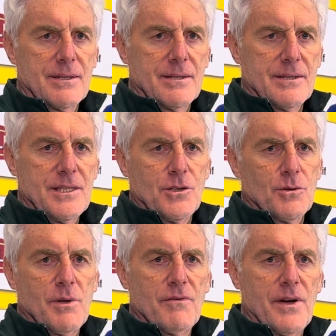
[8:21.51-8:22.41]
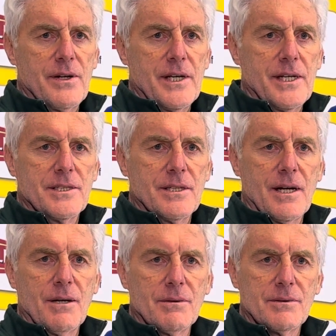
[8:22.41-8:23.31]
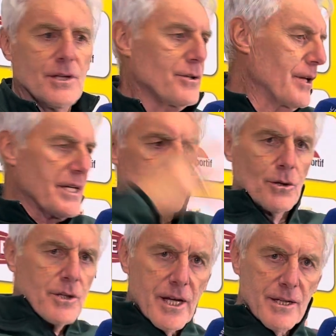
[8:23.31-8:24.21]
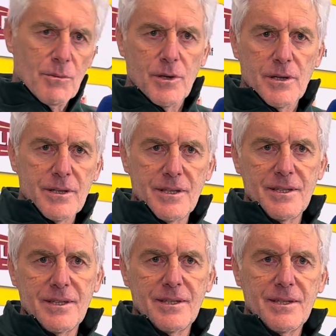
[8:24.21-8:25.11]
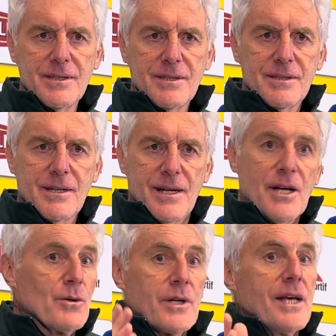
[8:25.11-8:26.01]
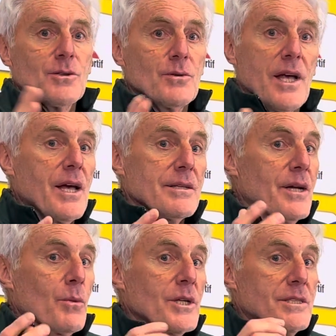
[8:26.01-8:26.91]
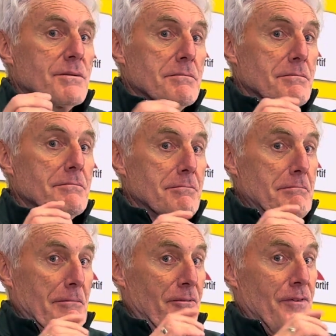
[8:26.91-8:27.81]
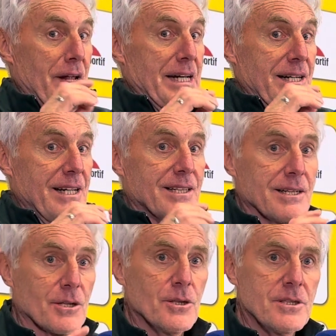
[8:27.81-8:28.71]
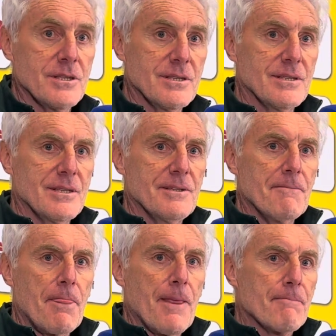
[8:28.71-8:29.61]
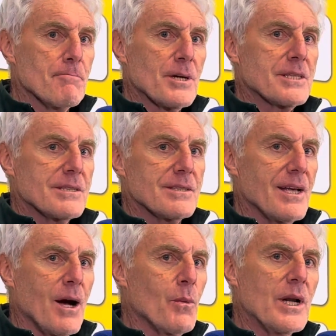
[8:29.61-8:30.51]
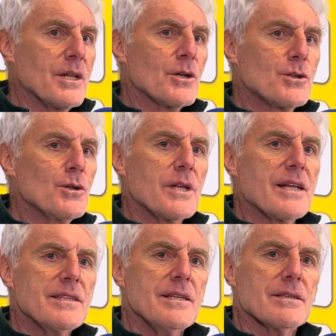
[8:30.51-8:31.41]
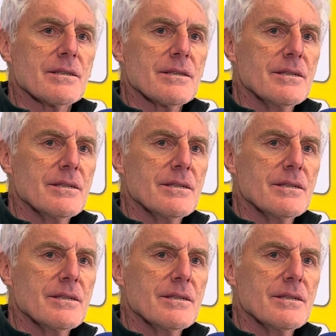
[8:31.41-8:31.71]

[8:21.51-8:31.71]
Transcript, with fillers: This should be very easy now. Nothing is good anymore. And okay, today there was very little good, but I will not do that either.